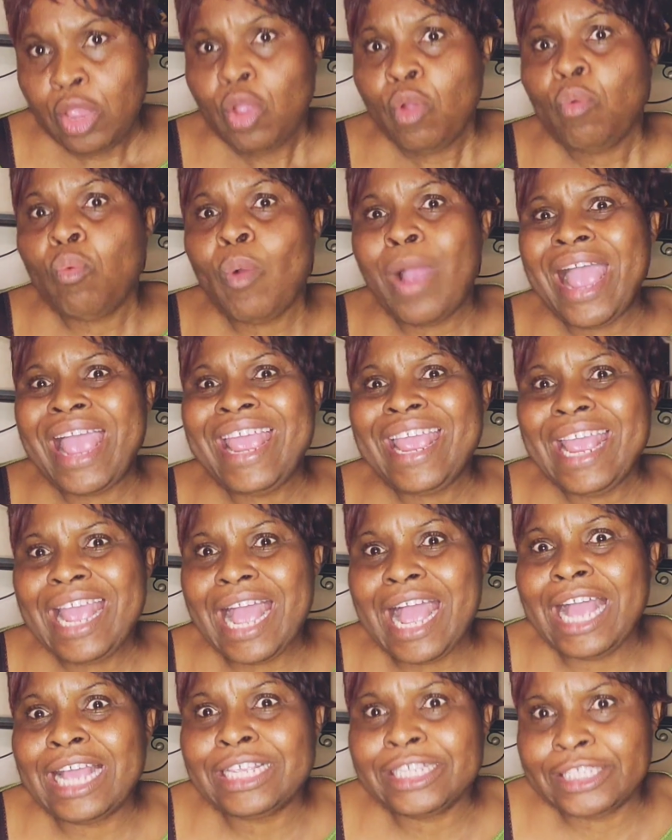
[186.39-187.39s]
Why
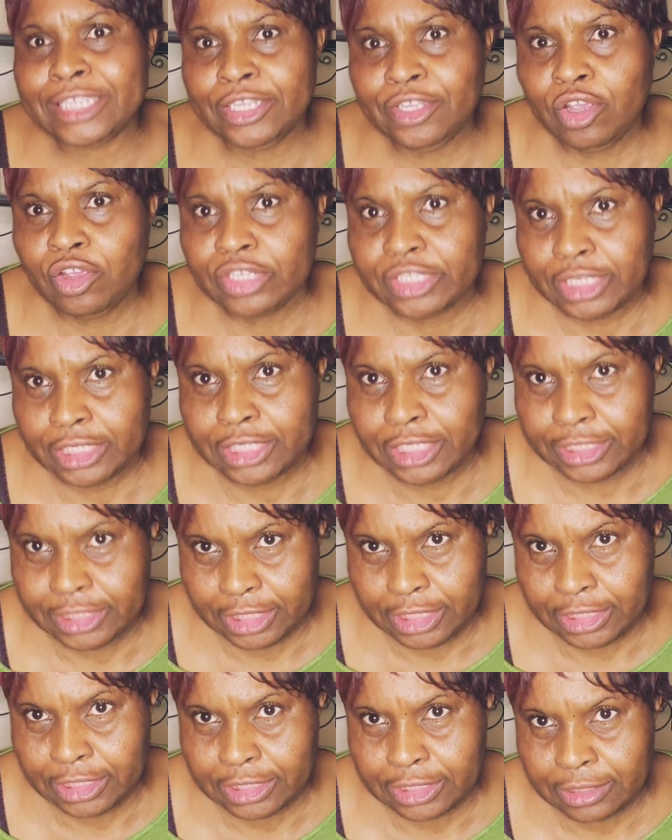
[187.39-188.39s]
are senior
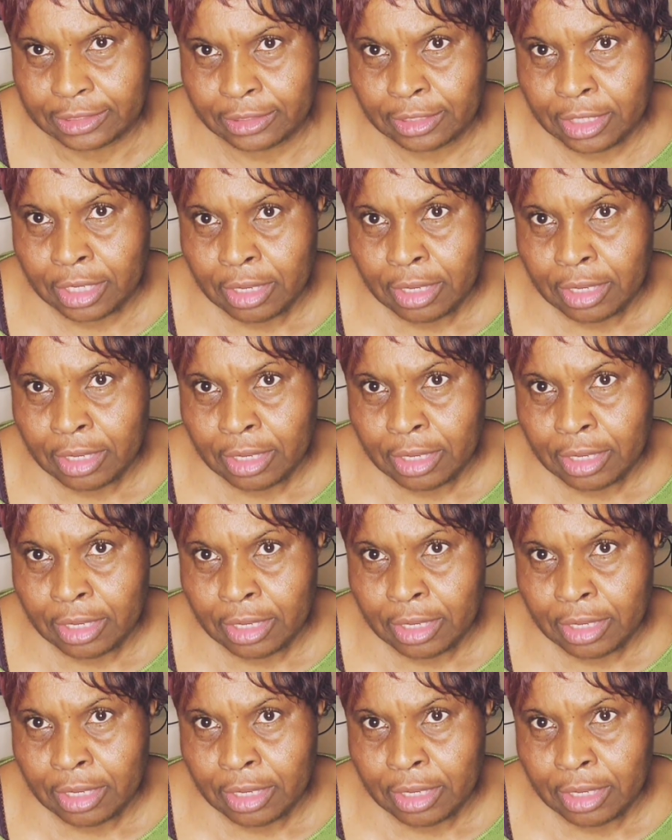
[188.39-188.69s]
citizens,